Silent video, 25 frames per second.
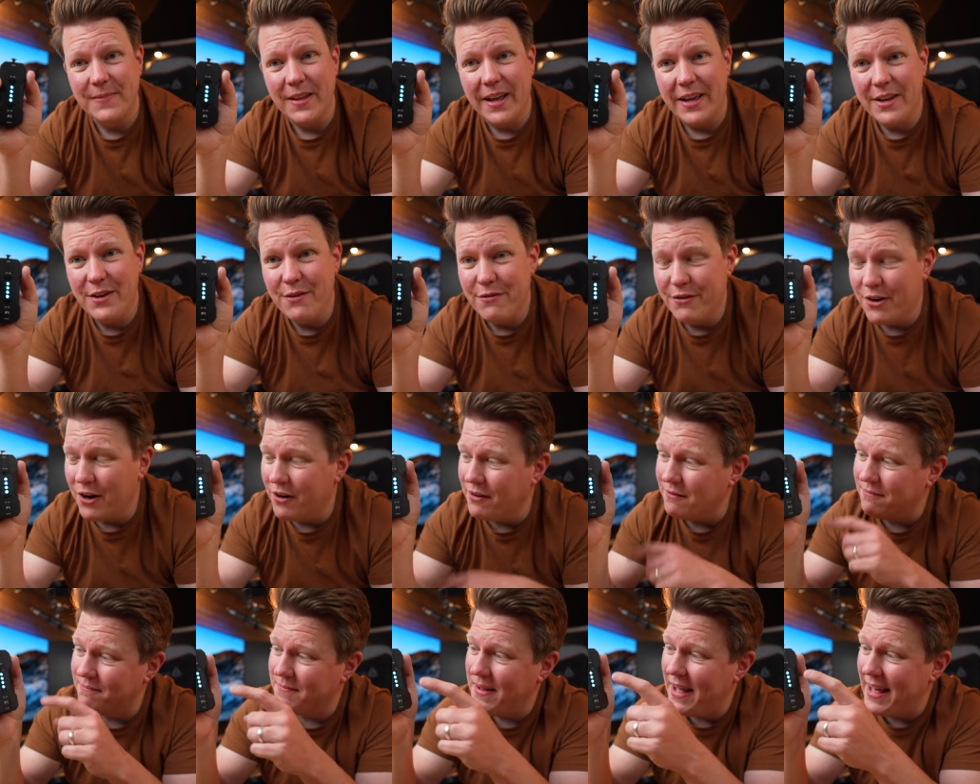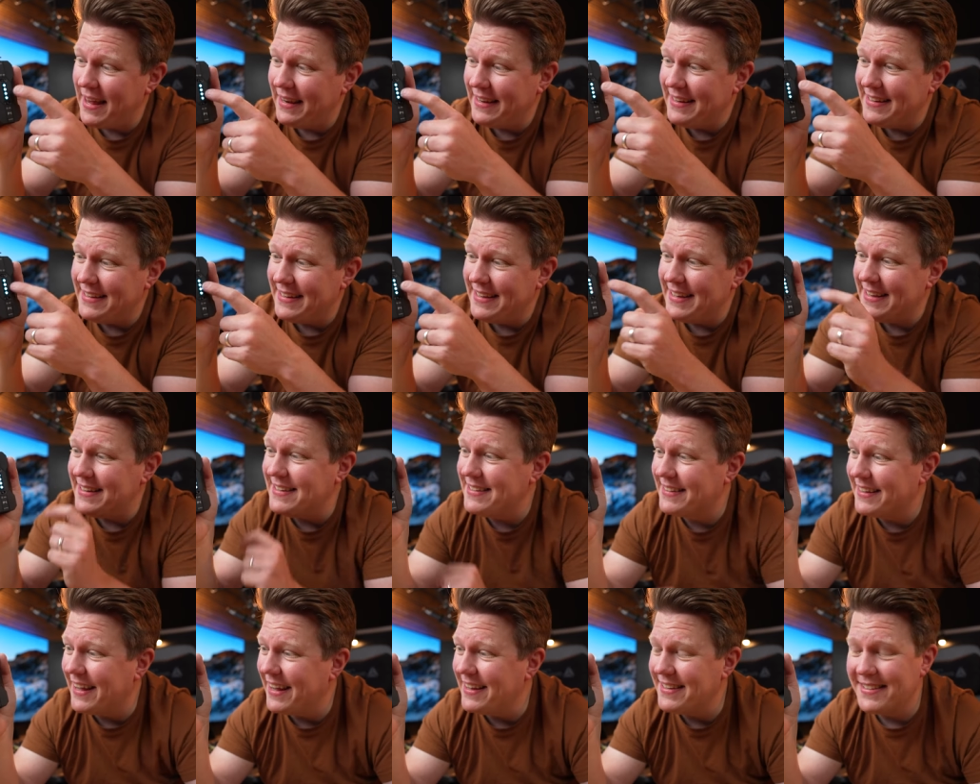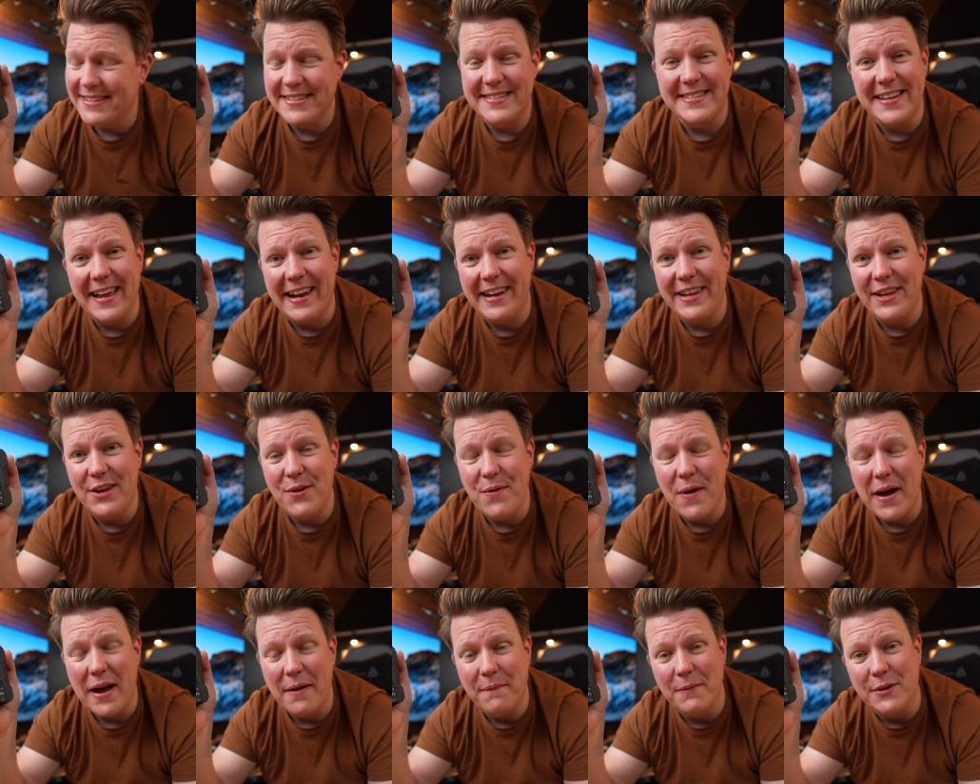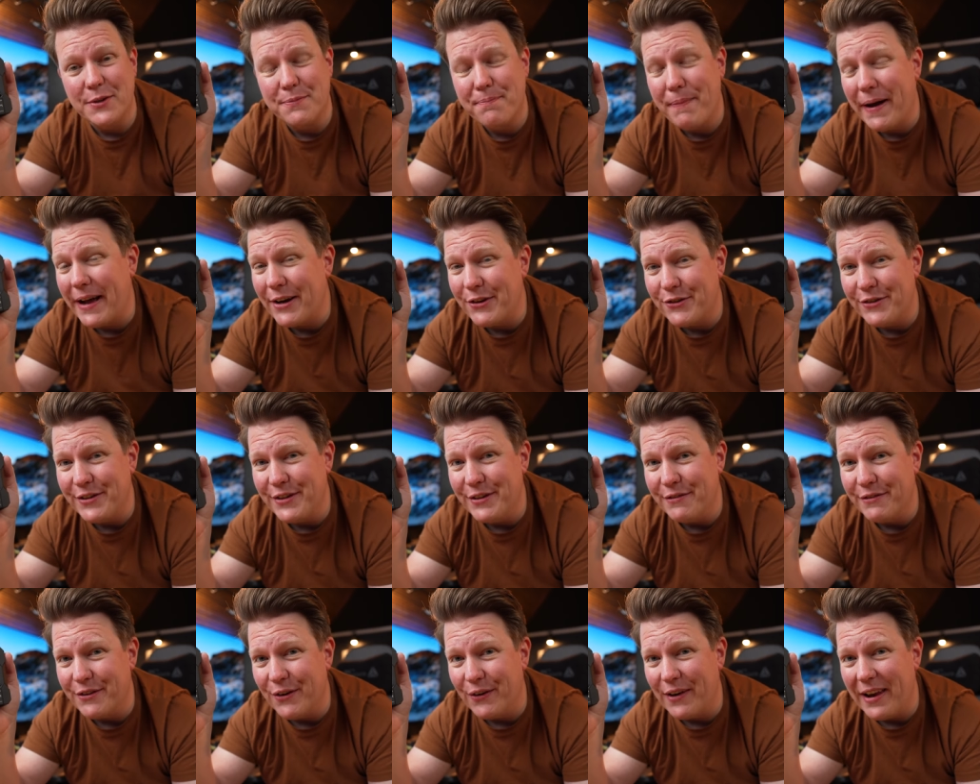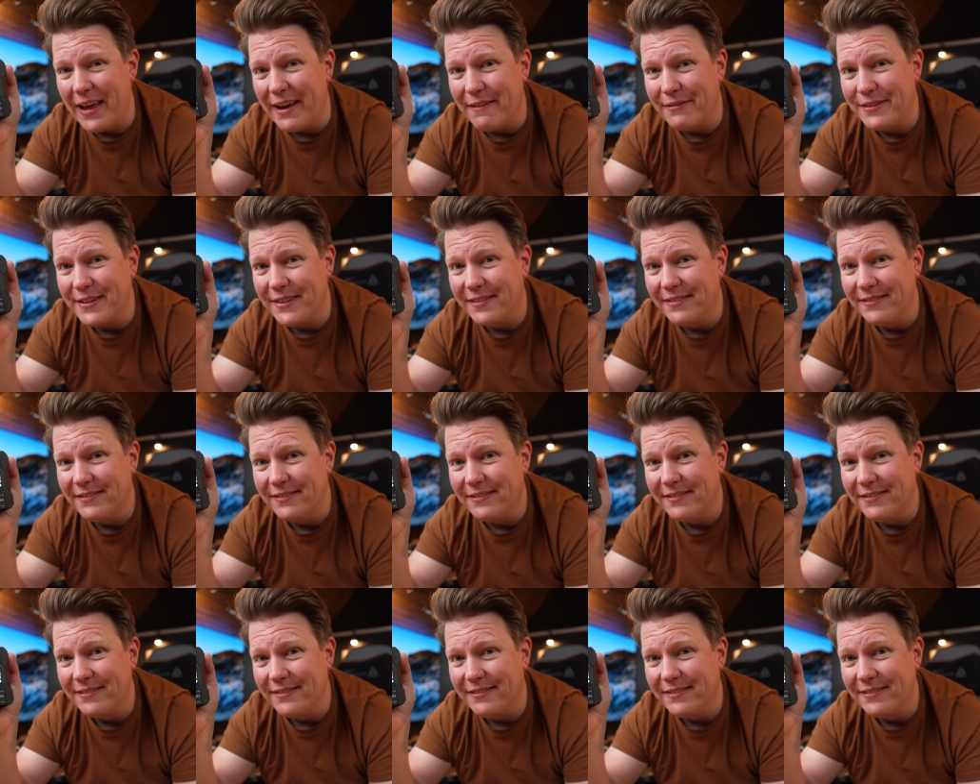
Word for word: and you've got LED indicators telling you how much battery you've got left.